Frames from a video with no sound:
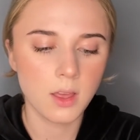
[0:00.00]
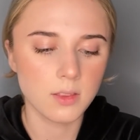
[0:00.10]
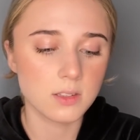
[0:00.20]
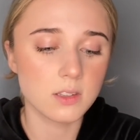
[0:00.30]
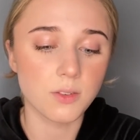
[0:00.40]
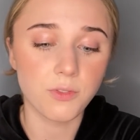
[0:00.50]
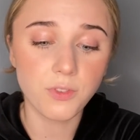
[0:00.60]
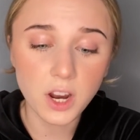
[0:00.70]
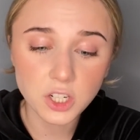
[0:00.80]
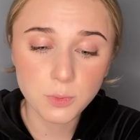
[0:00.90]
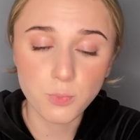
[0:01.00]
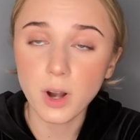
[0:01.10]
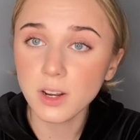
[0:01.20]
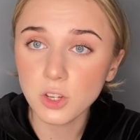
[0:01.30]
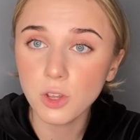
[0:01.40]
This is a fresh,
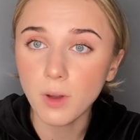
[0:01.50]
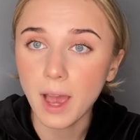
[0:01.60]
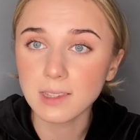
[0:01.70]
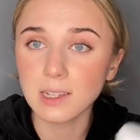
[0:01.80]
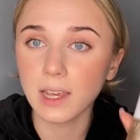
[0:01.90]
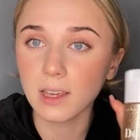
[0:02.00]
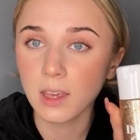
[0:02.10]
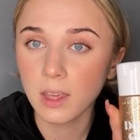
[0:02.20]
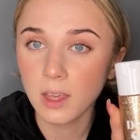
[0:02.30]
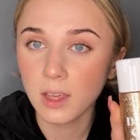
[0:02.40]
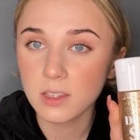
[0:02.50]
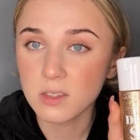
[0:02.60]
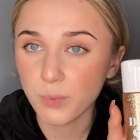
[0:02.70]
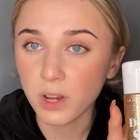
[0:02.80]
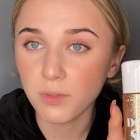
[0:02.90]
brand new, I had to like
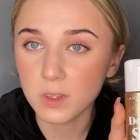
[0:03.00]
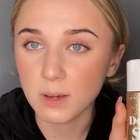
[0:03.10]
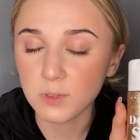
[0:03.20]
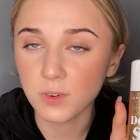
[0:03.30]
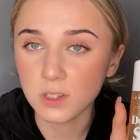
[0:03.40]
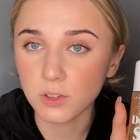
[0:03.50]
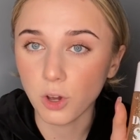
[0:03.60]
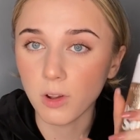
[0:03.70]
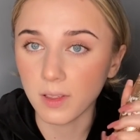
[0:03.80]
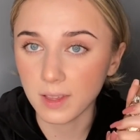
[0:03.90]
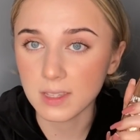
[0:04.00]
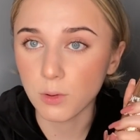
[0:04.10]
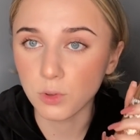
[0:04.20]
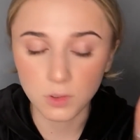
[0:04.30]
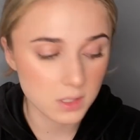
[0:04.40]
spray a few times for it to go, like that's how
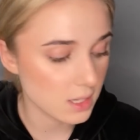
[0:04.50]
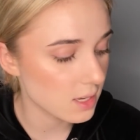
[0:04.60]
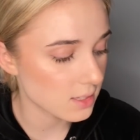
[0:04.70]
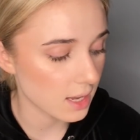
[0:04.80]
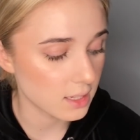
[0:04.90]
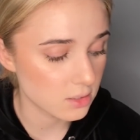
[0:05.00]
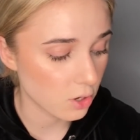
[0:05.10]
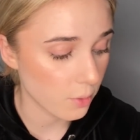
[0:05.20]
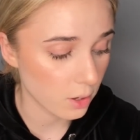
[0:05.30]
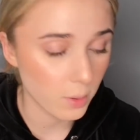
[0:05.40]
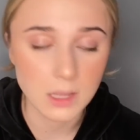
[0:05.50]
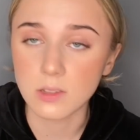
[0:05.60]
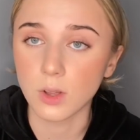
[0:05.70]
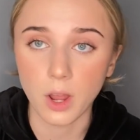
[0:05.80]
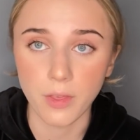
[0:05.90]
new this is, and it's going away
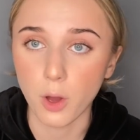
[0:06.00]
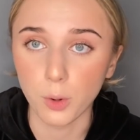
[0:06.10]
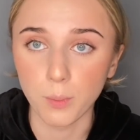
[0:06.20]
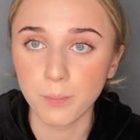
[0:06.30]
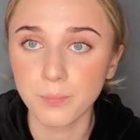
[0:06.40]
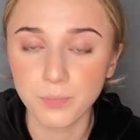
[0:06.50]
to another home.